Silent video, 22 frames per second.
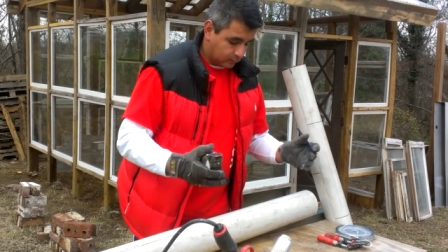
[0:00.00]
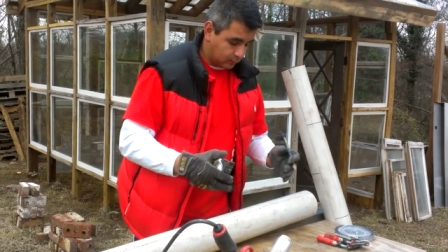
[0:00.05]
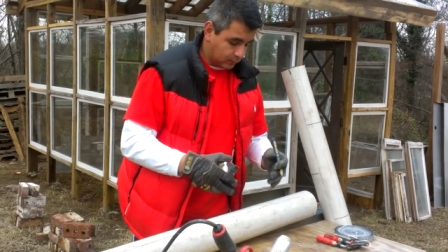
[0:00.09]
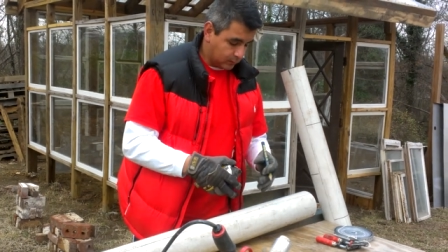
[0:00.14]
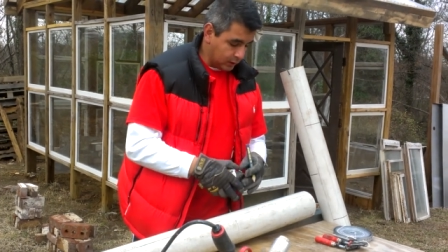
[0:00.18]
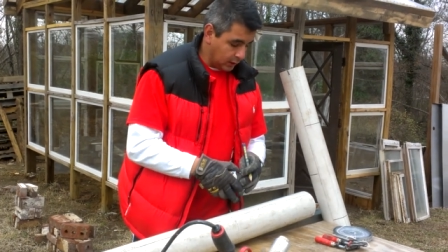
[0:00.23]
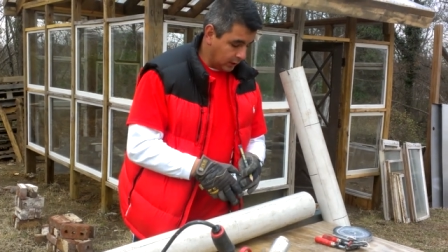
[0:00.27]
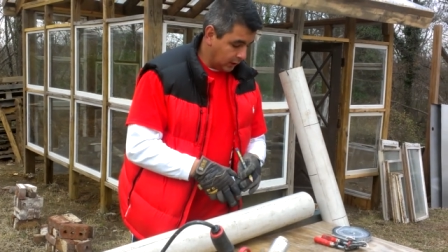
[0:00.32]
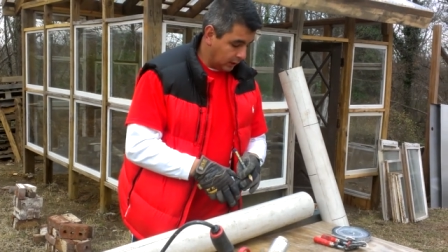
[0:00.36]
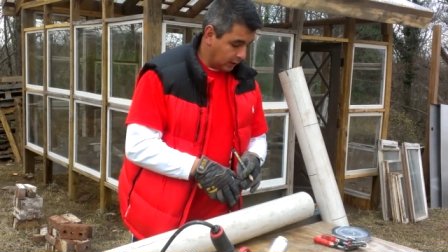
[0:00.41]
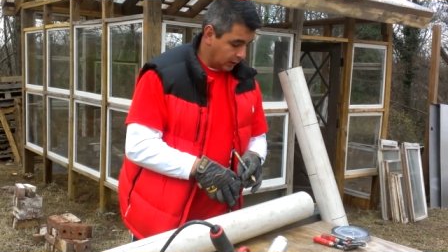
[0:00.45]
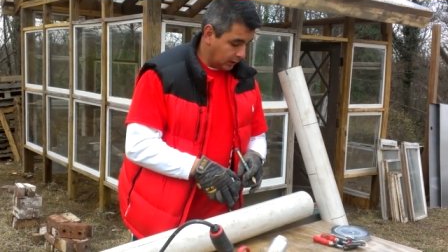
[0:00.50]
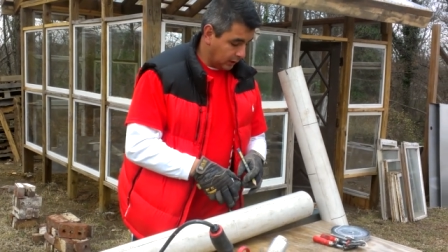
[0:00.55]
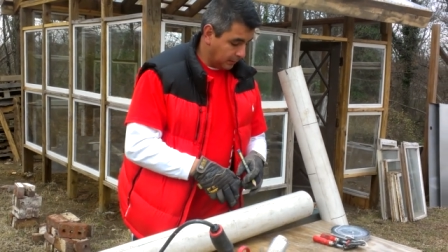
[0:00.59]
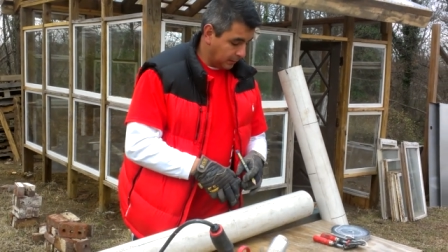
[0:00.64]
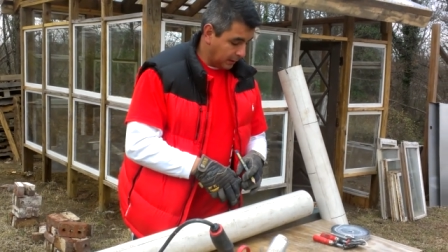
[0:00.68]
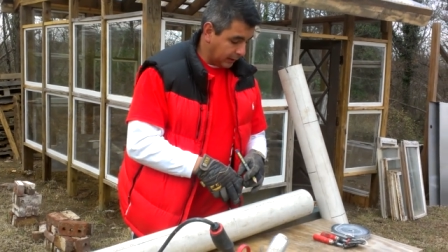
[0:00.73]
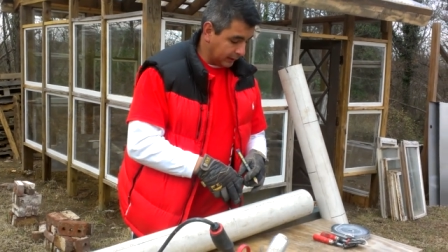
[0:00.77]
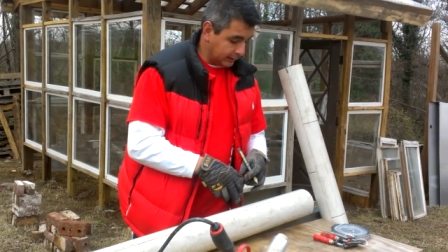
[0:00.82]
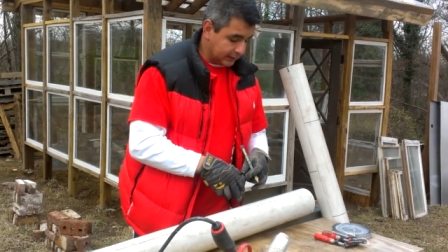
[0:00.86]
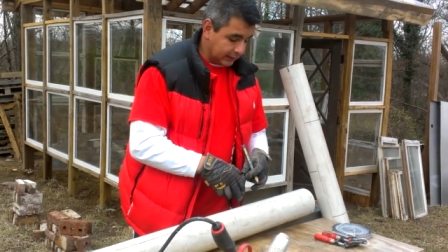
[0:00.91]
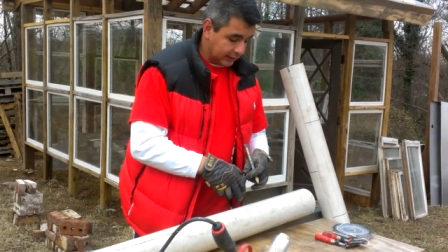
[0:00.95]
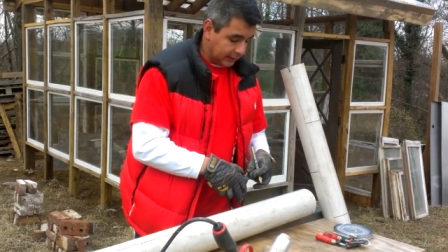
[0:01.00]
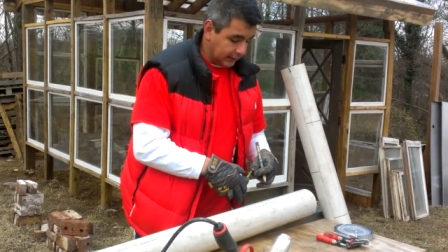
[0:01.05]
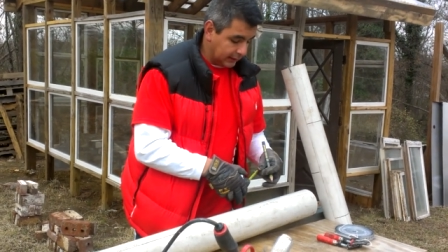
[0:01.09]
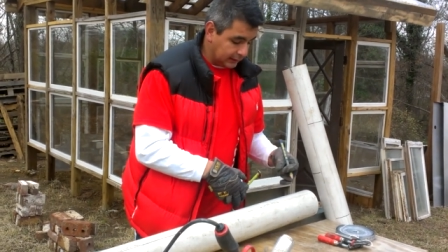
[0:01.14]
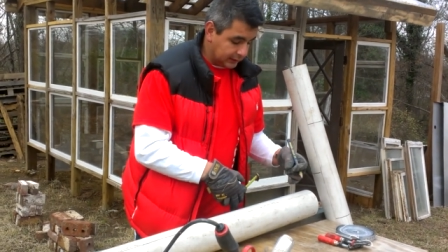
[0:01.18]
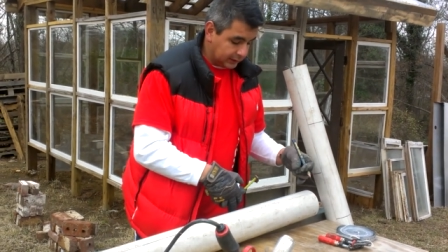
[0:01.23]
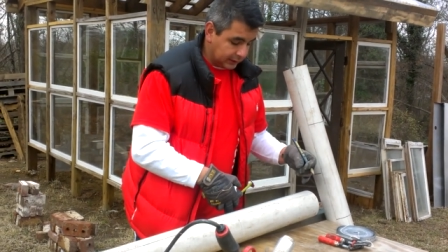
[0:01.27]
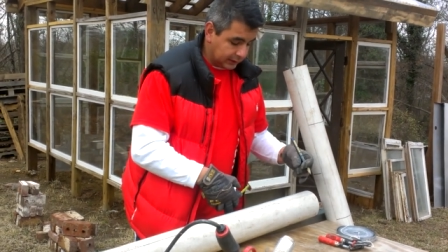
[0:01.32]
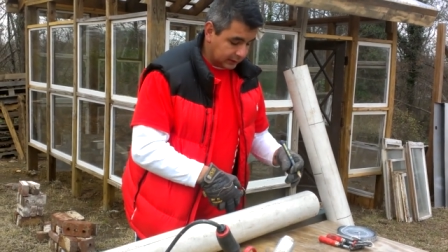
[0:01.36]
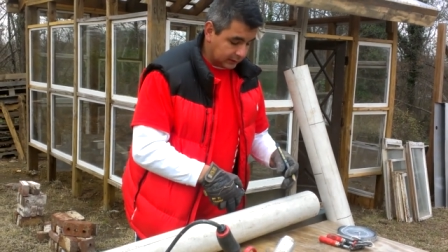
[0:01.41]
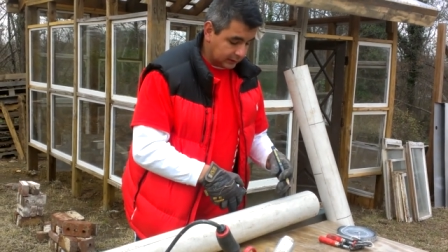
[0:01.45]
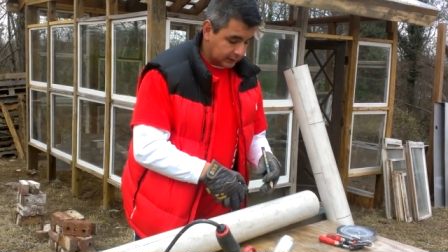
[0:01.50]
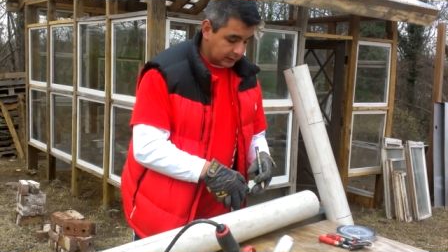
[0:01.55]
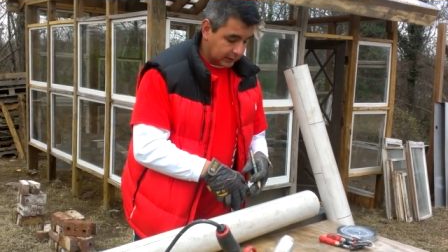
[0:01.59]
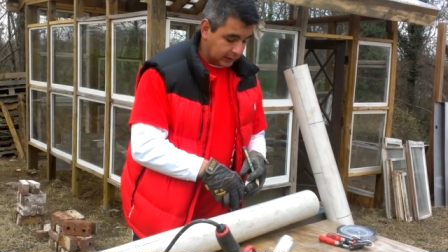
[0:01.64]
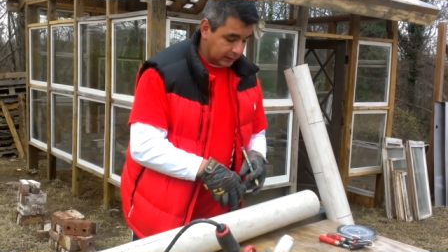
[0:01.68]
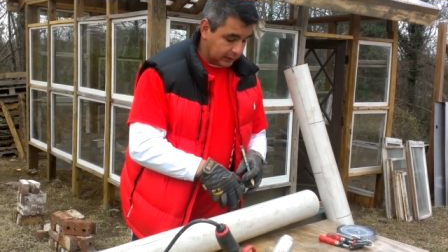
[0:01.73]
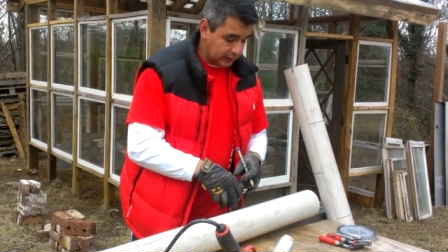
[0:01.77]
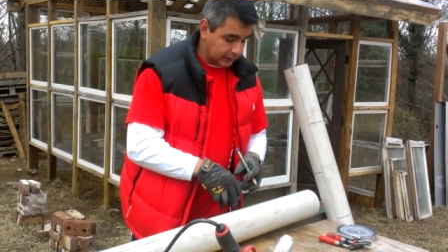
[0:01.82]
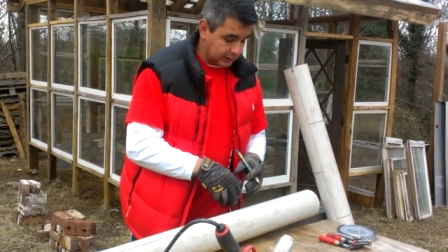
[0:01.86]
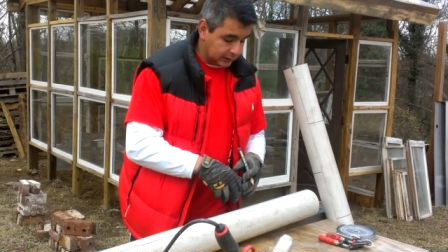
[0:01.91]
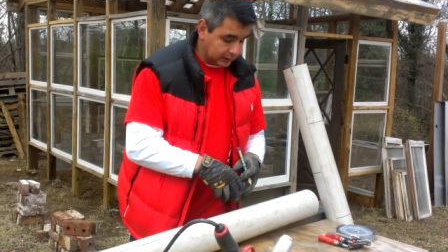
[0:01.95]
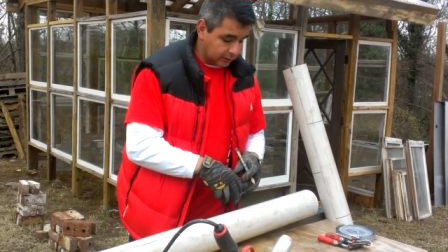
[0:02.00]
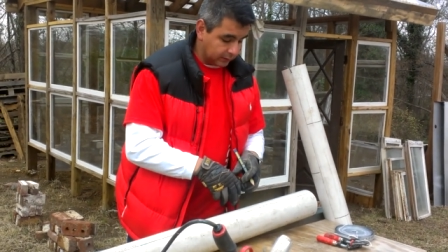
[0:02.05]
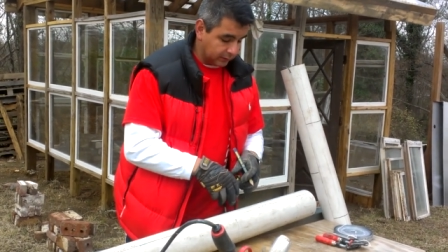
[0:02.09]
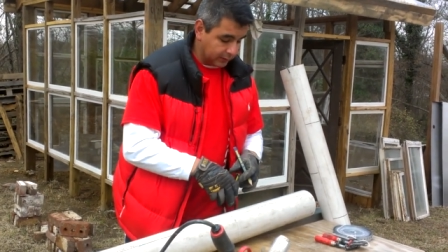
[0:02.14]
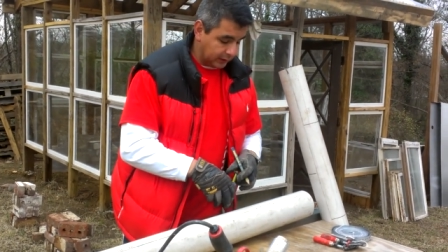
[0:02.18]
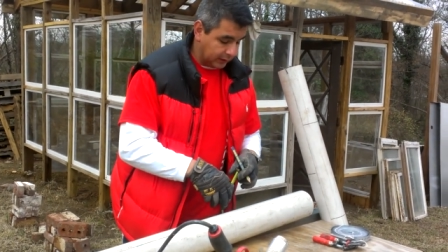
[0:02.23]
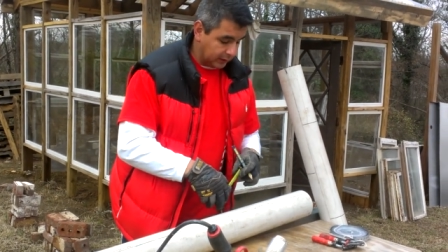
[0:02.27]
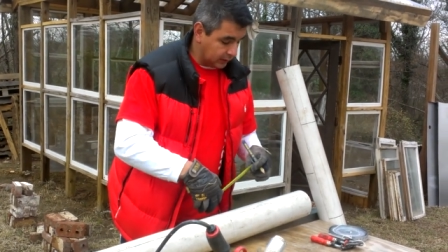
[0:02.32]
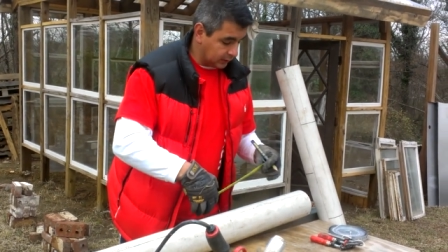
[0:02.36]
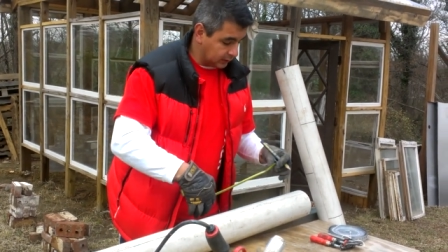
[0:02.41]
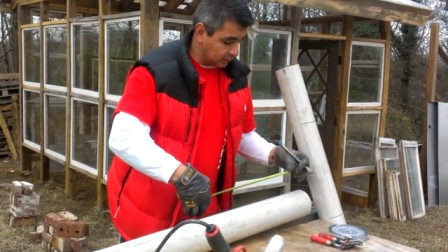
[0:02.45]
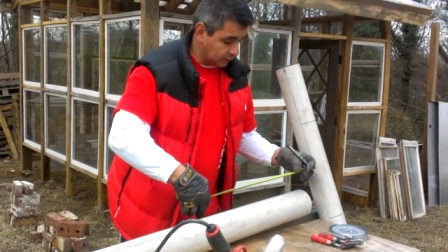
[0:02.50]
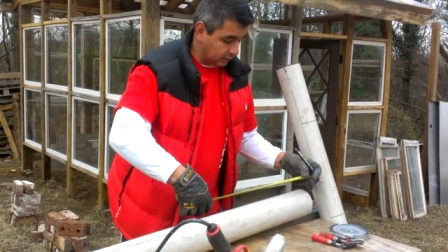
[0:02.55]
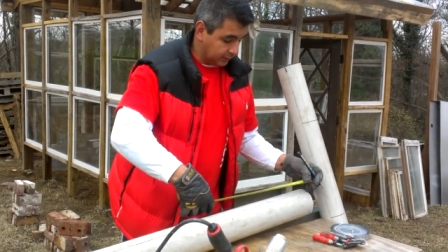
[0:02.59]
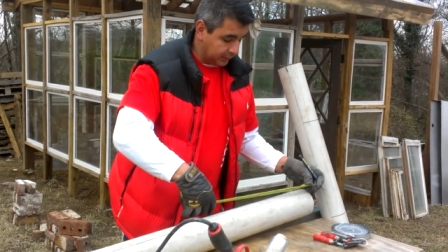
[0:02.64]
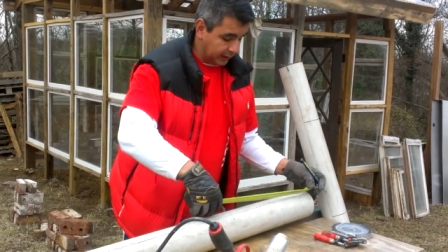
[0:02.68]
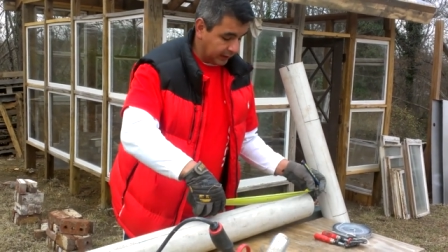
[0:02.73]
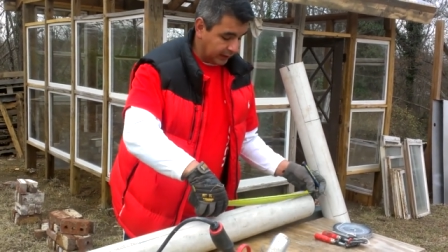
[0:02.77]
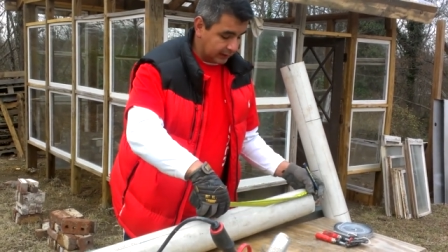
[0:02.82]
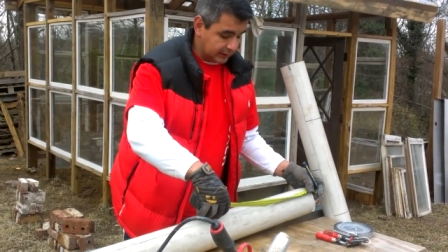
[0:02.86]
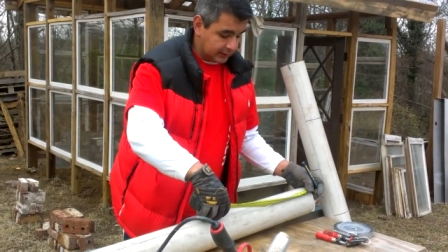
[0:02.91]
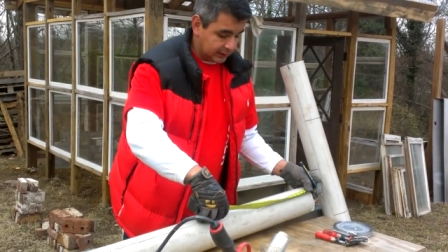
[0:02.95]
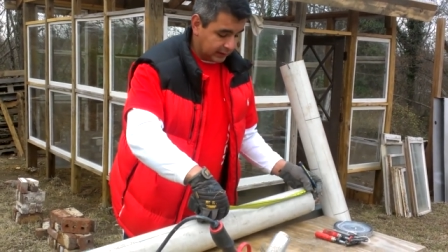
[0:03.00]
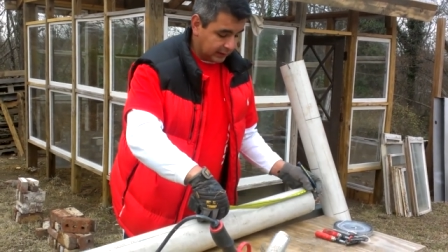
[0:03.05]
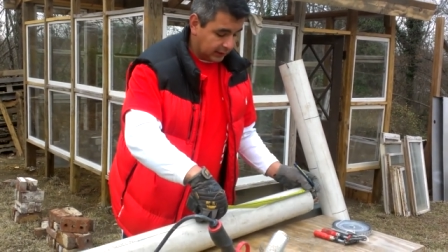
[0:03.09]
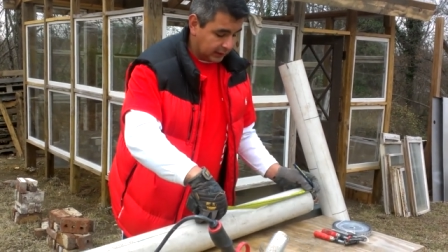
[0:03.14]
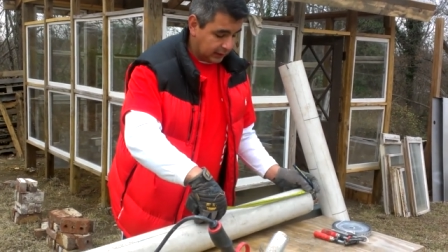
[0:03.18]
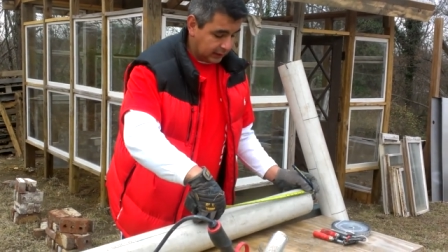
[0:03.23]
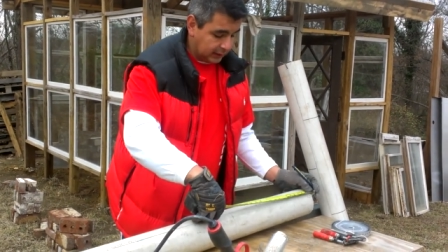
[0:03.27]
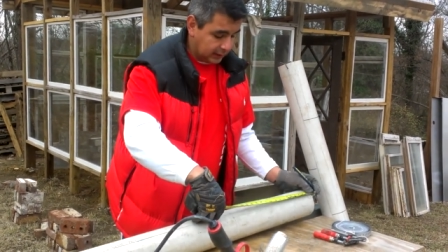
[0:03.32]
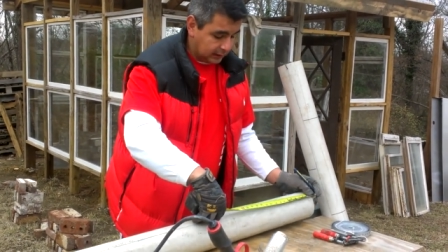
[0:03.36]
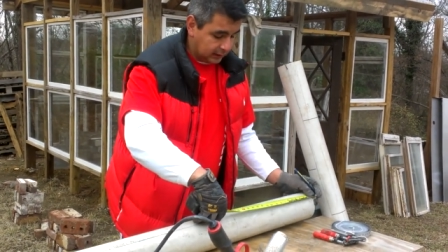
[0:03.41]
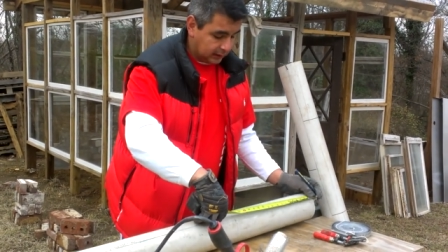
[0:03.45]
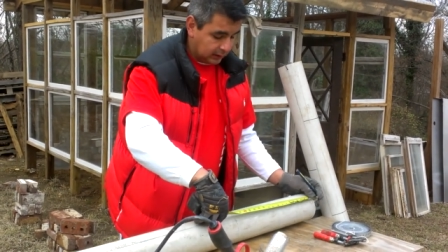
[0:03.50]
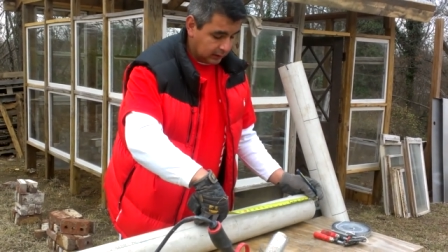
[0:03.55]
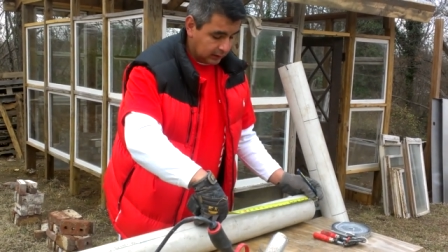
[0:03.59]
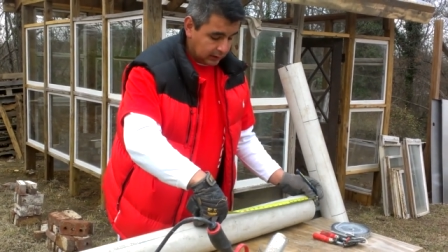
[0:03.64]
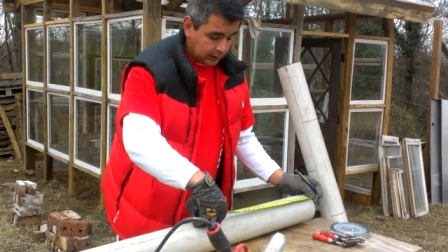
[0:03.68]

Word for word: uh, mark 10 inches 10 inches over here so it'll be 18